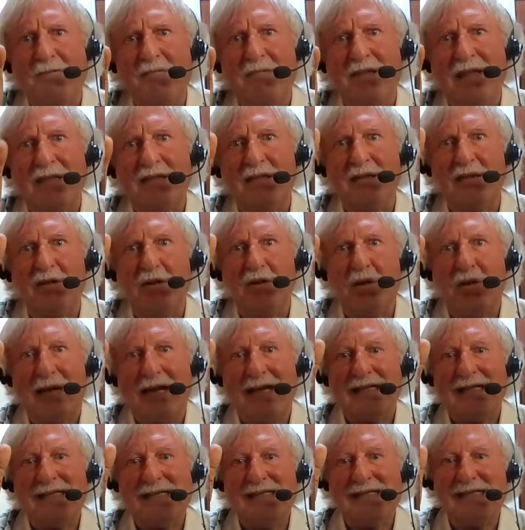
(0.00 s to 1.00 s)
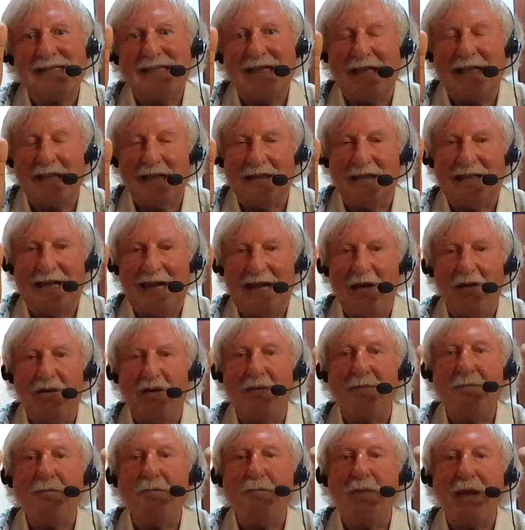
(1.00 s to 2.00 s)
that can go ahead and settle down
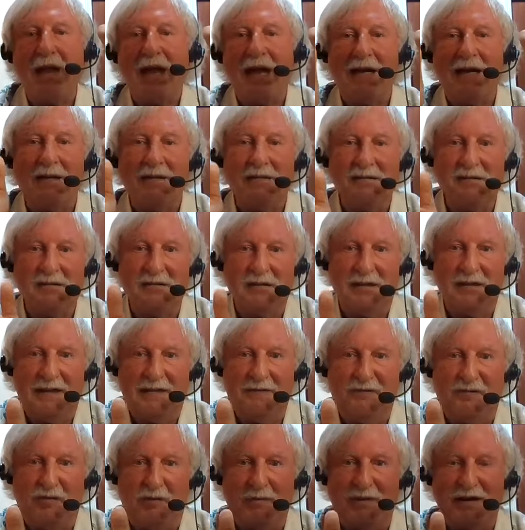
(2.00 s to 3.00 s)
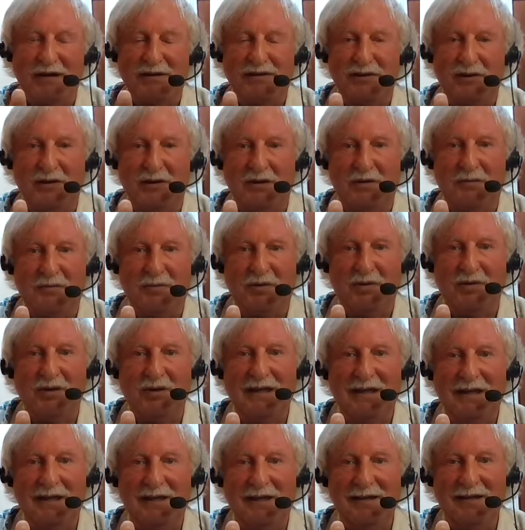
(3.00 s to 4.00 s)
and balance inflammation and
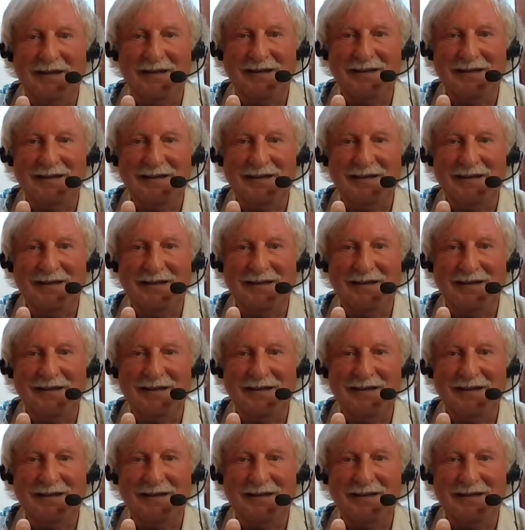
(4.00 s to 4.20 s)
immunity.